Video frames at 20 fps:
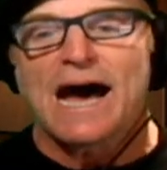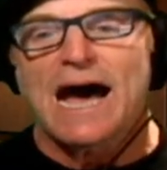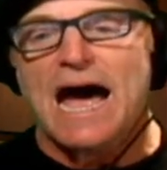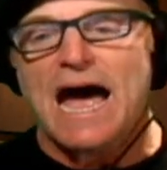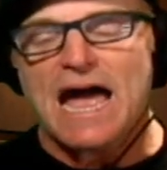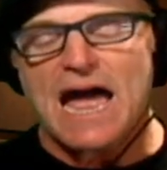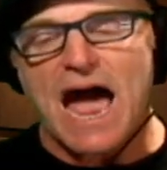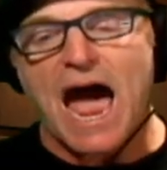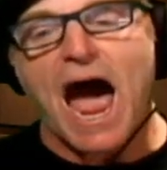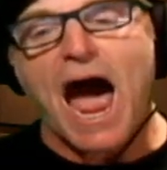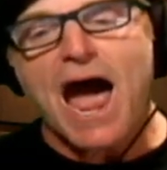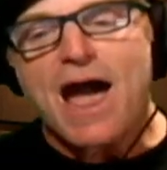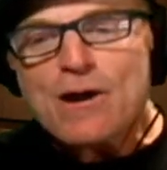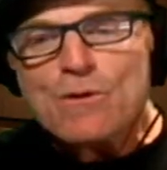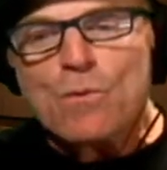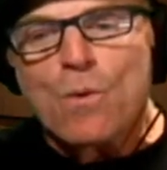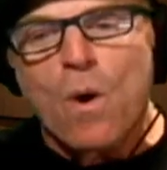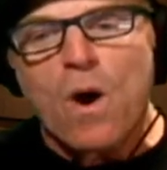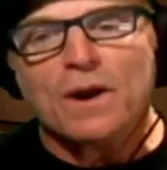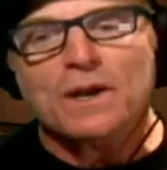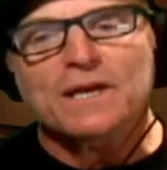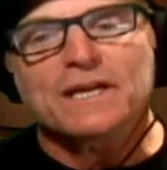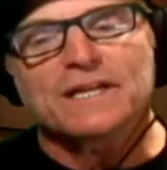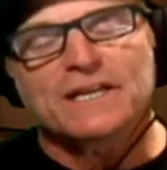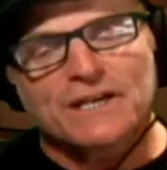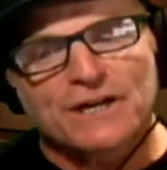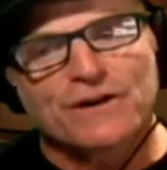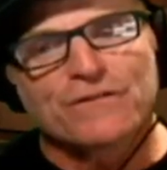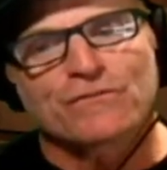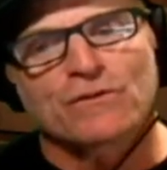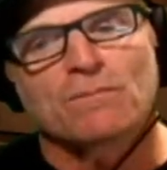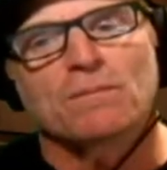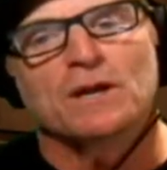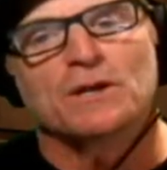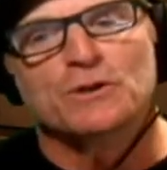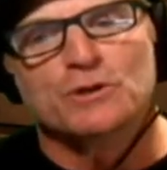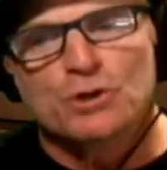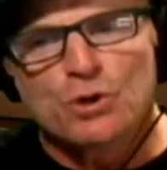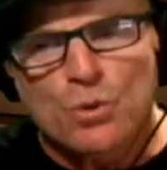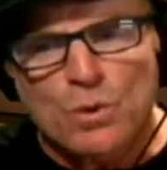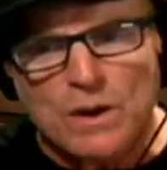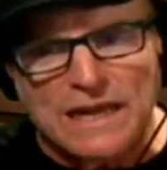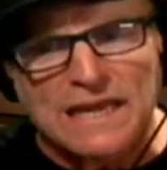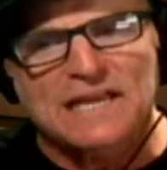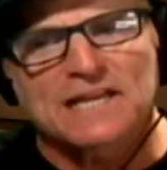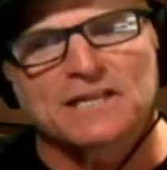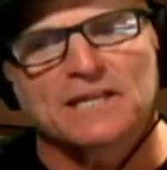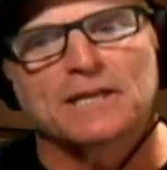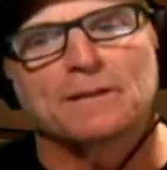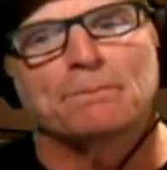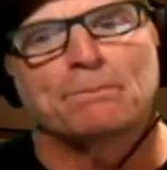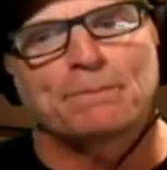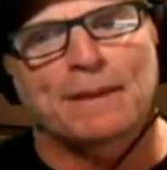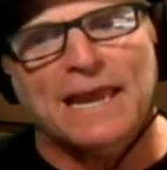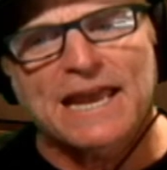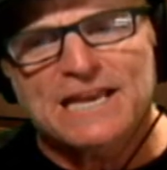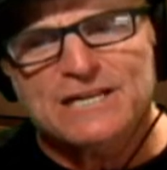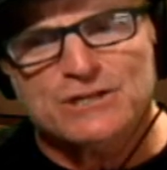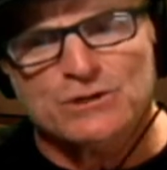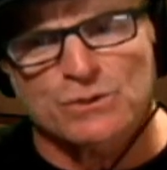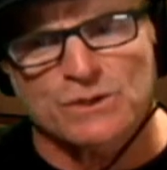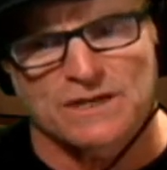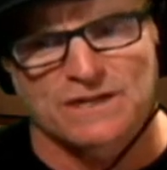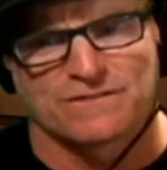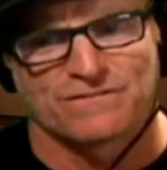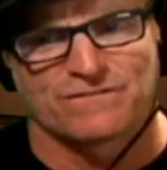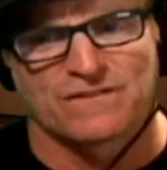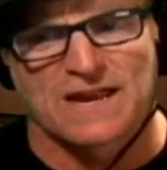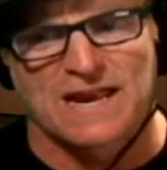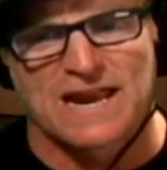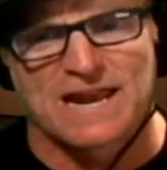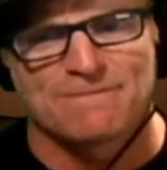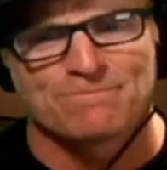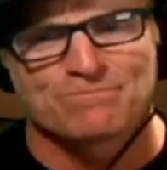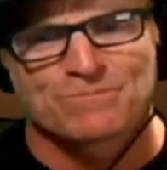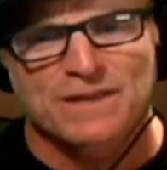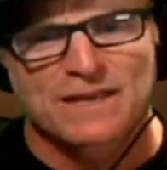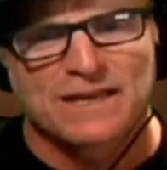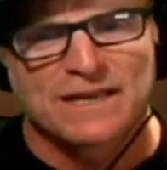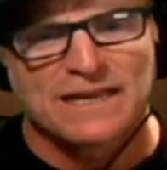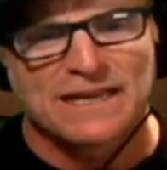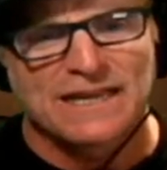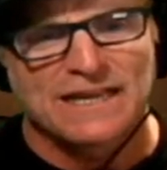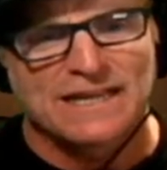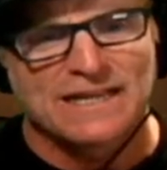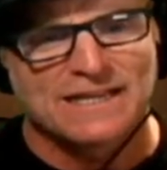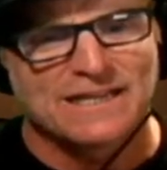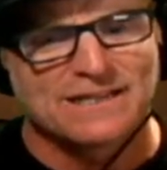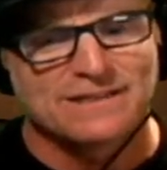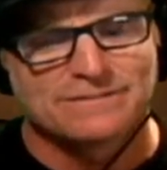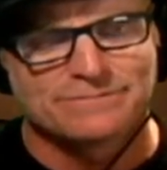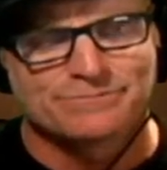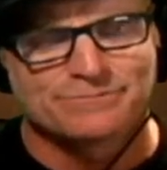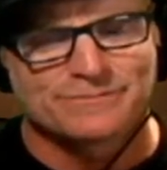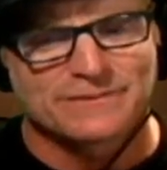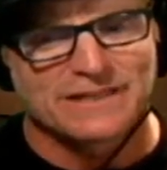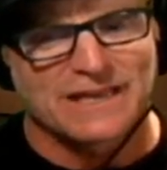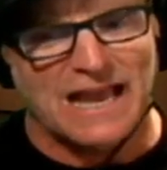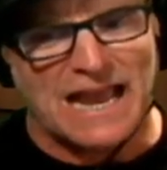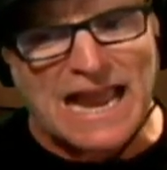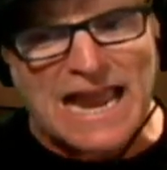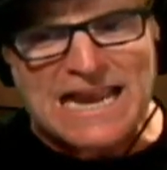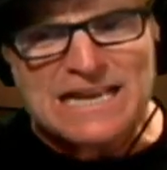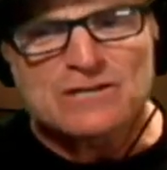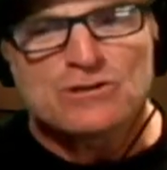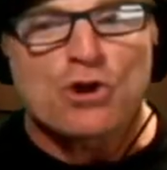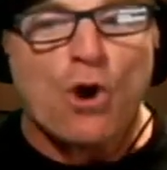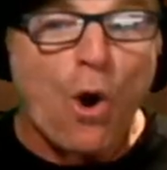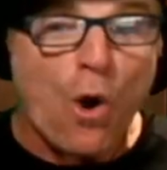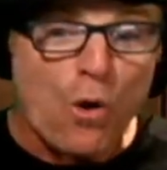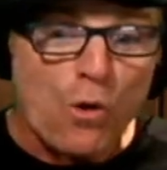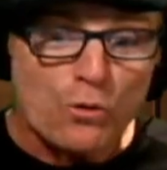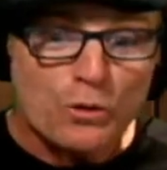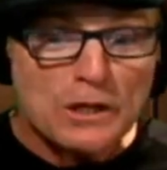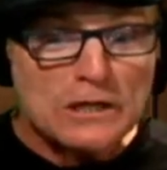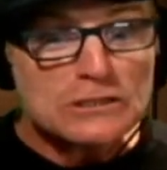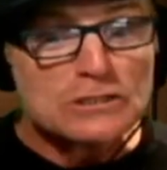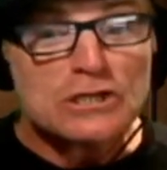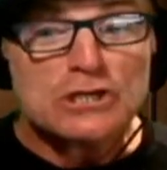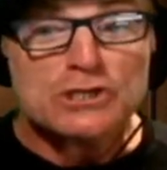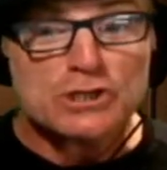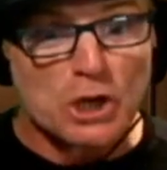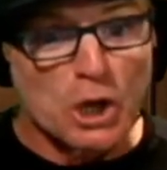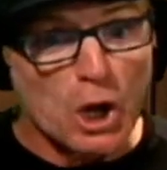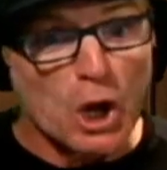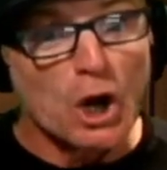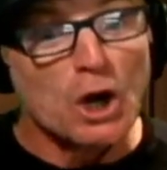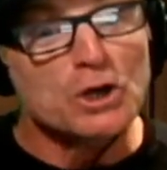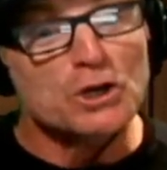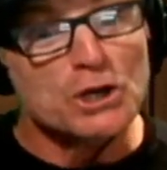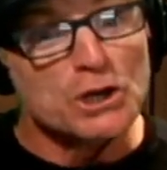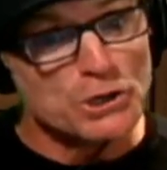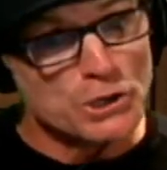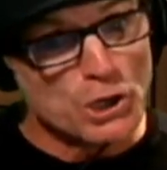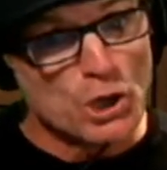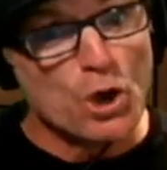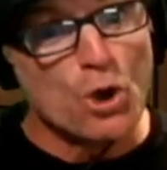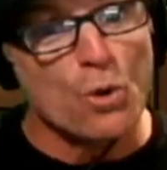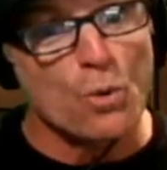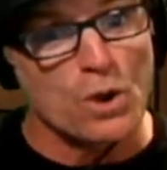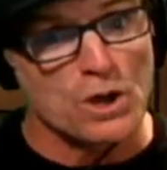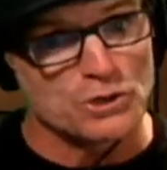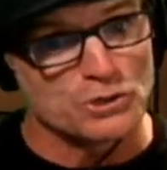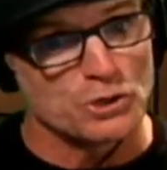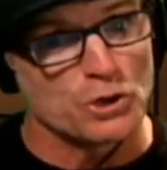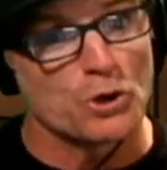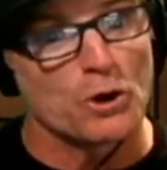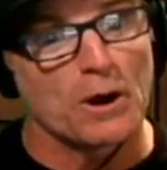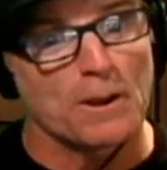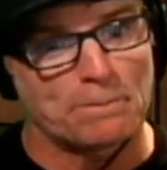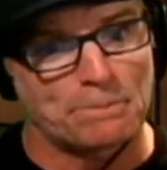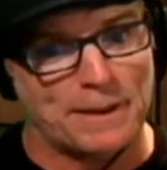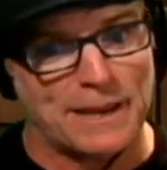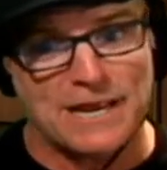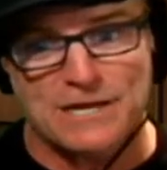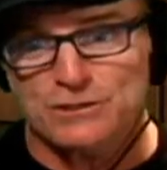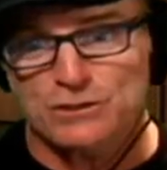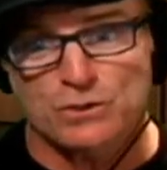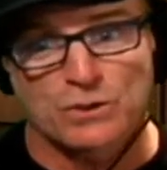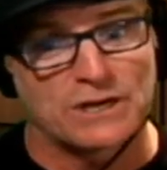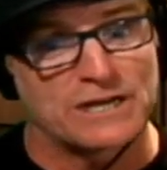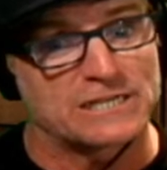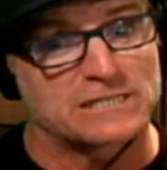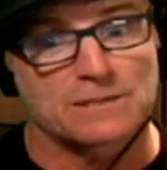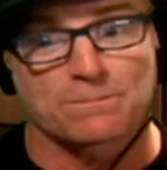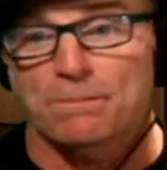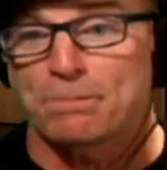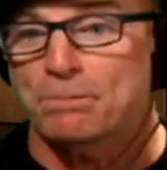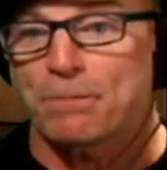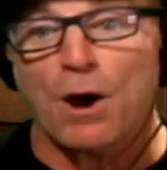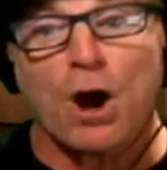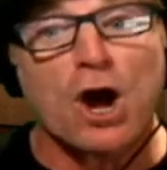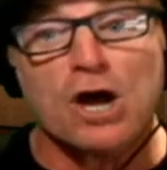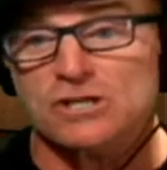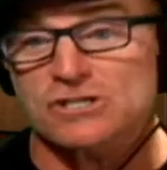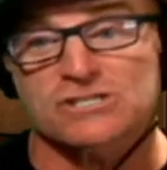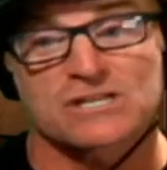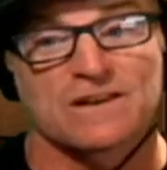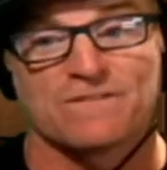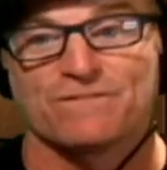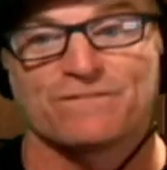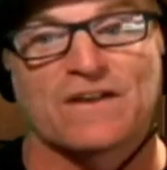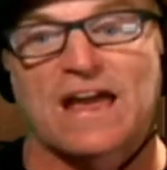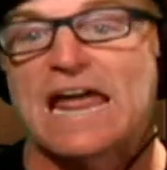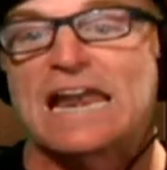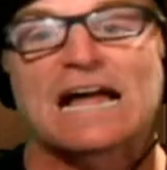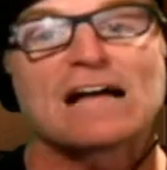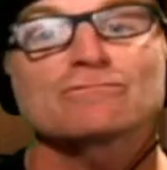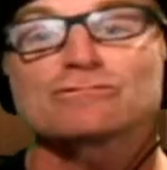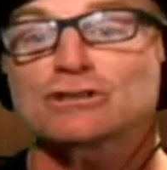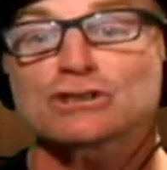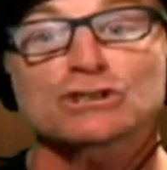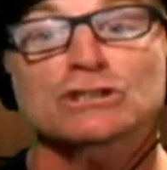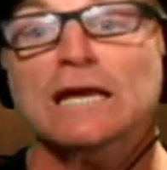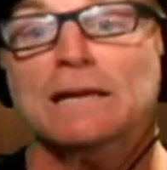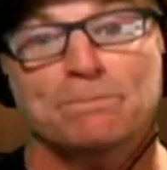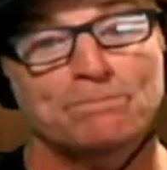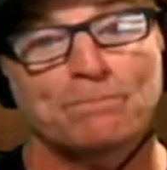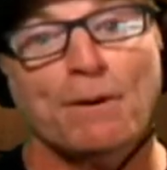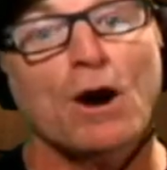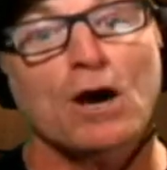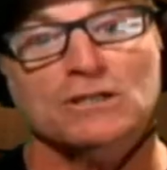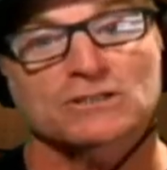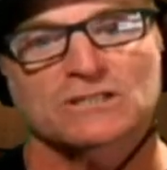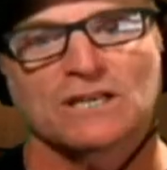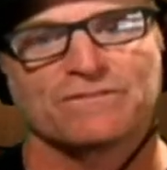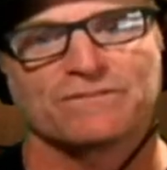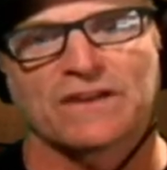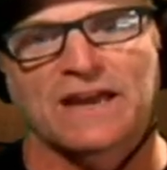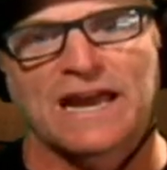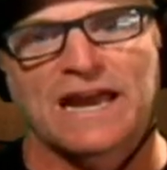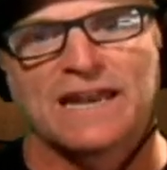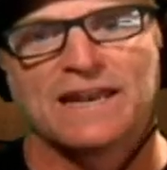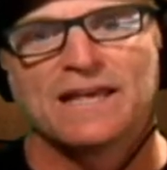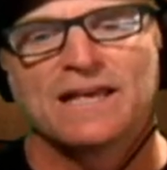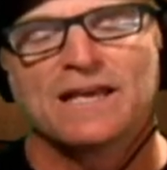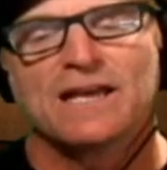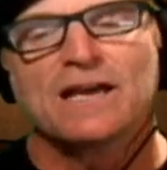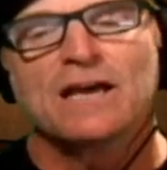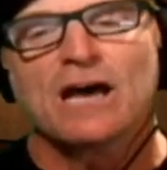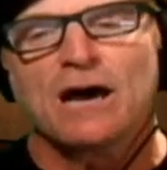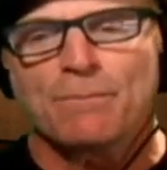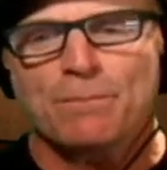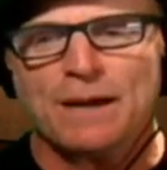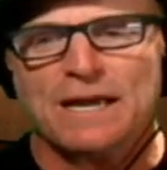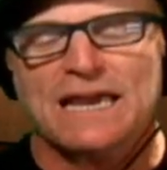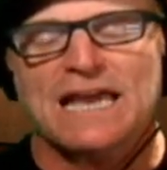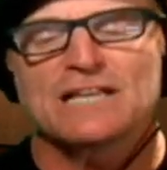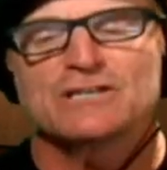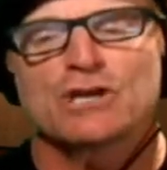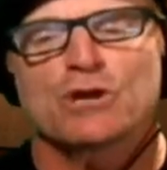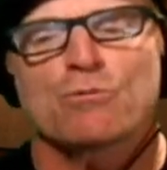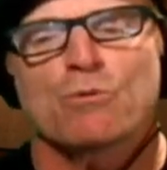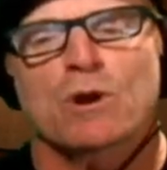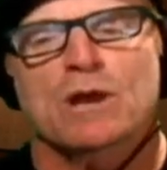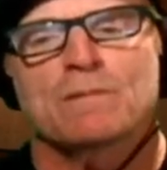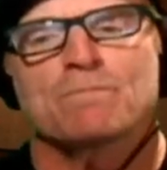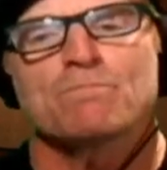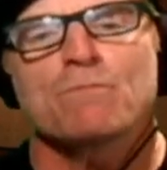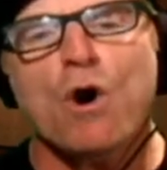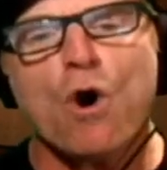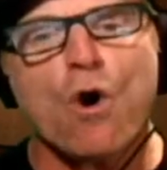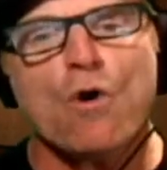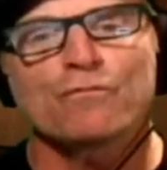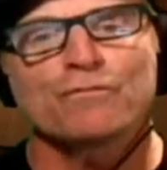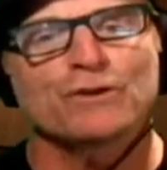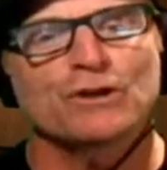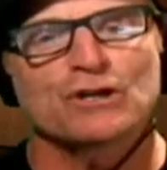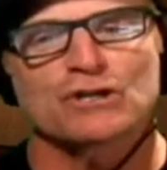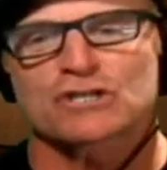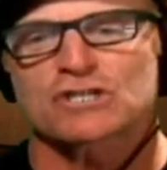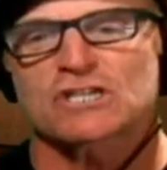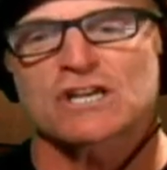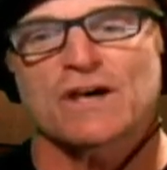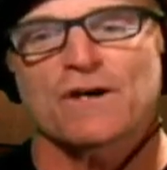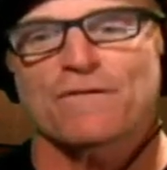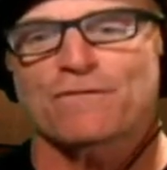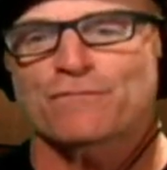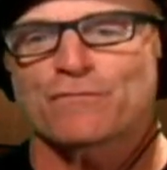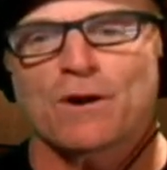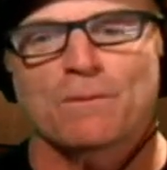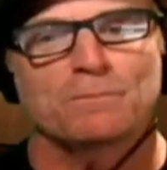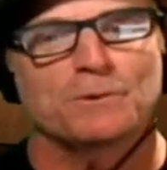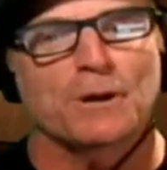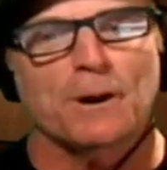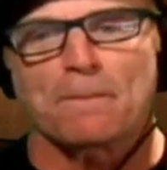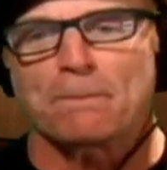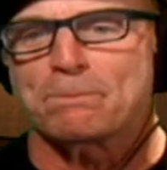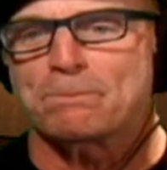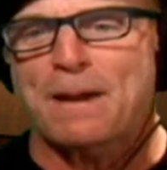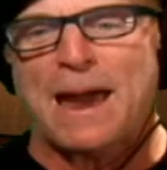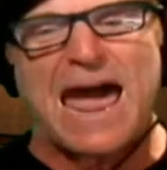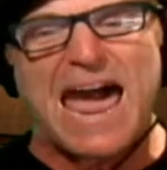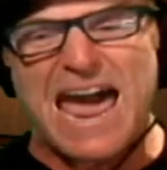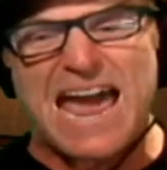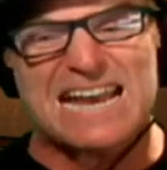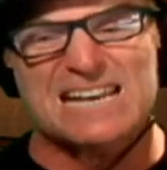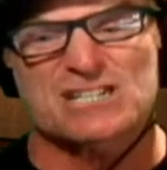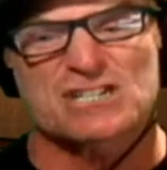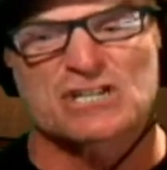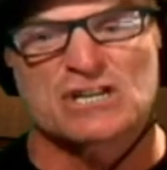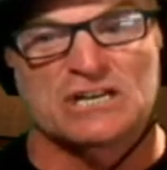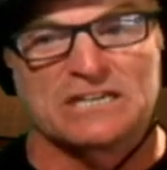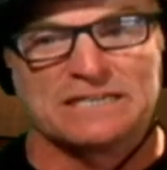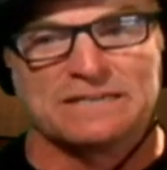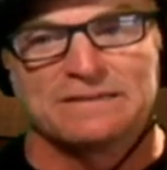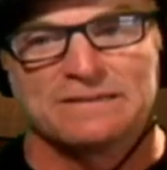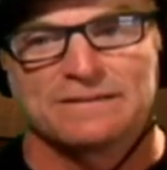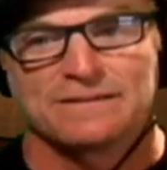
I want to hear from a New England Patriot fan. I know this is hard to do when you're a Patriots Boston fan. I'll just say Boston fan. But can you remove yourself from your passion